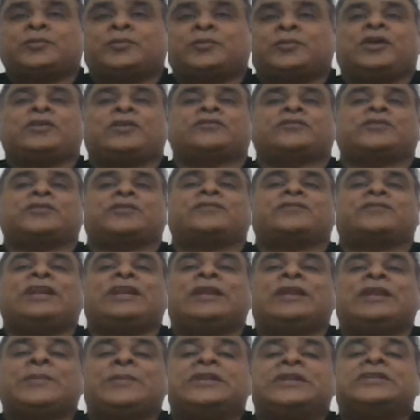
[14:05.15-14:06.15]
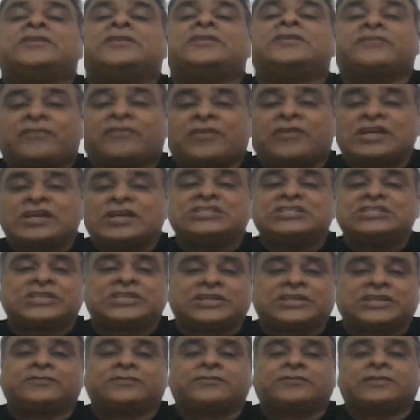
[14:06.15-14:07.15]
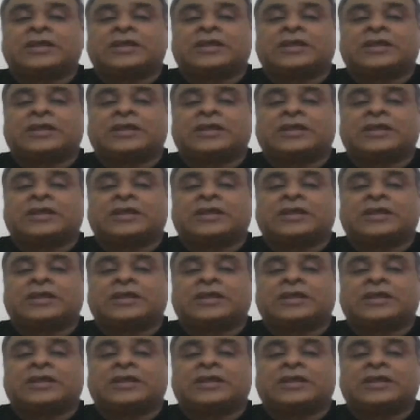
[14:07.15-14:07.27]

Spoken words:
because of limited functions.